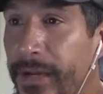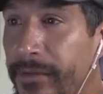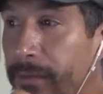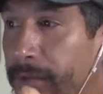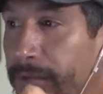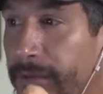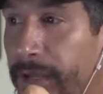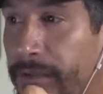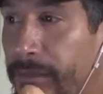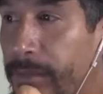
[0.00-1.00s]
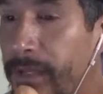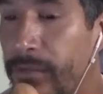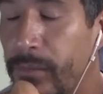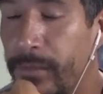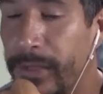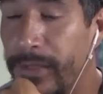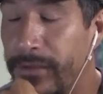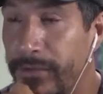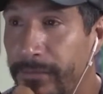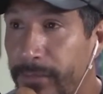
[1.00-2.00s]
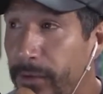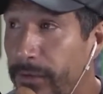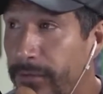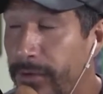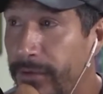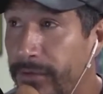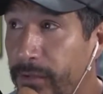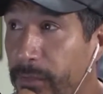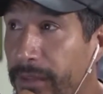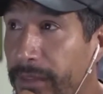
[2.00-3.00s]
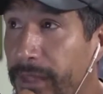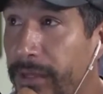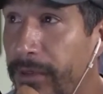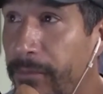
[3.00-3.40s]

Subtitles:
If I were to advise someone else, would be to just focus on one thing,